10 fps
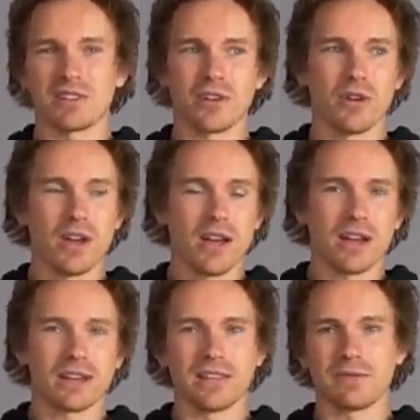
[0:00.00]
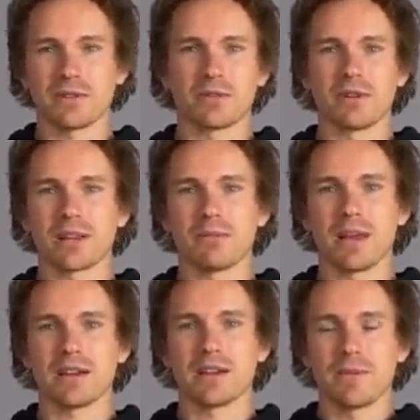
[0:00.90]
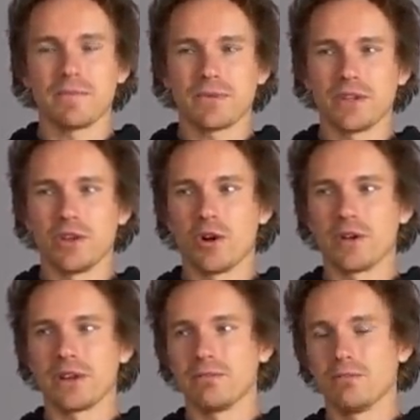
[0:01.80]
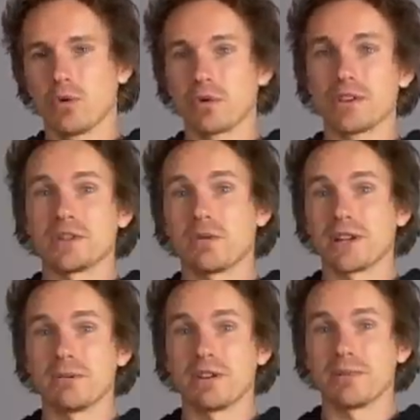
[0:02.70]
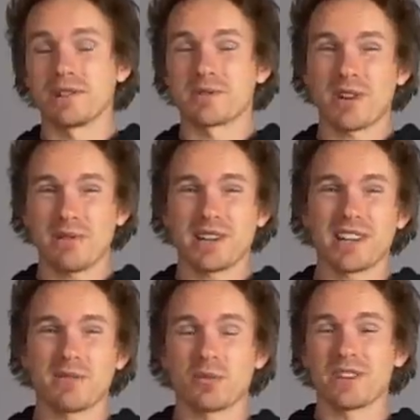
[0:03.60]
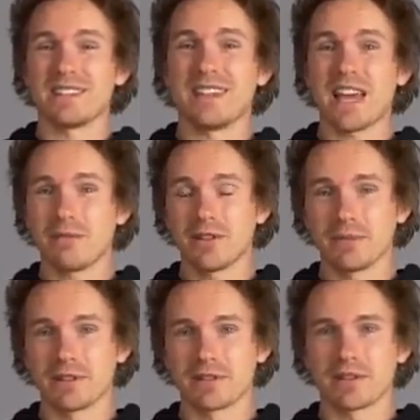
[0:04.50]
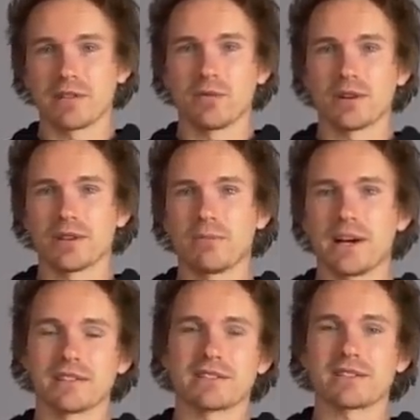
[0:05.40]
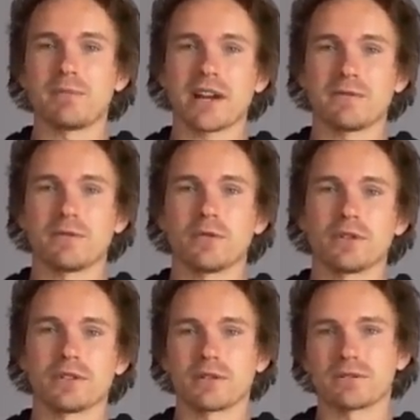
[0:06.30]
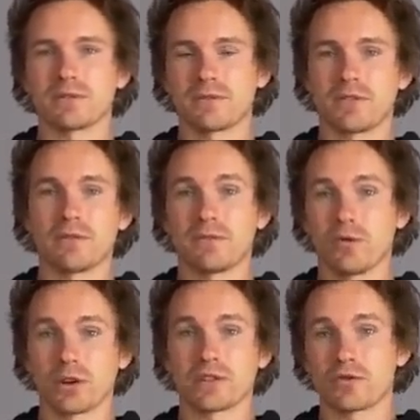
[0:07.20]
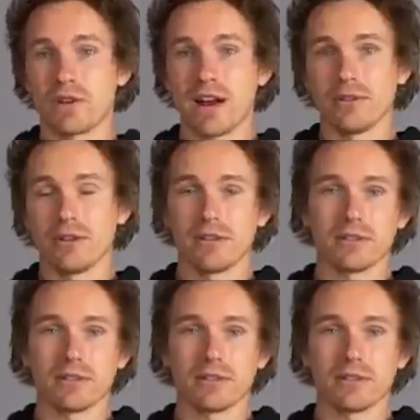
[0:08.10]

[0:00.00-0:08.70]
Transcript: So I definitely don't recommend going more than 20 millimeters, probably not even more than 10 millimeters of what your bike is spec'd for in terms of front fork travel.